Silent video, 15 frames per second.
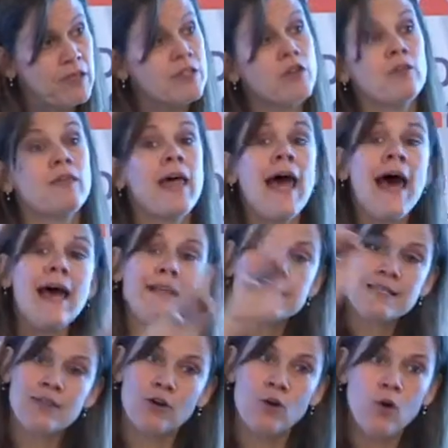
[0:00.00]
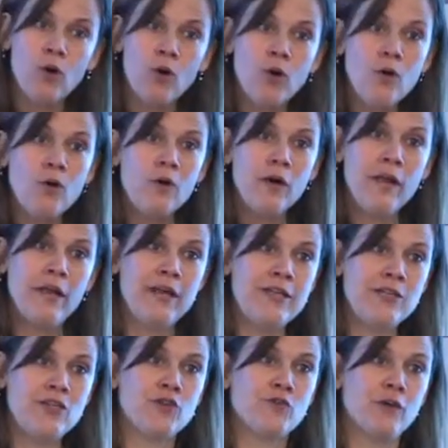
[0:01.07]
So that's the whole
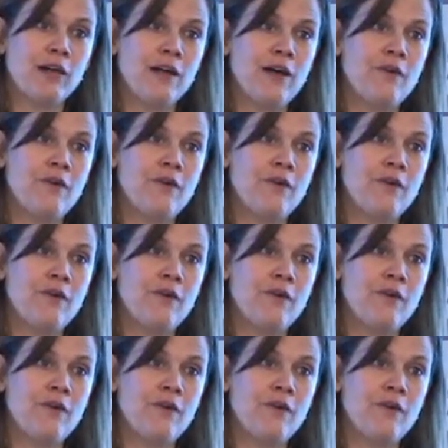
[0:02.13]
history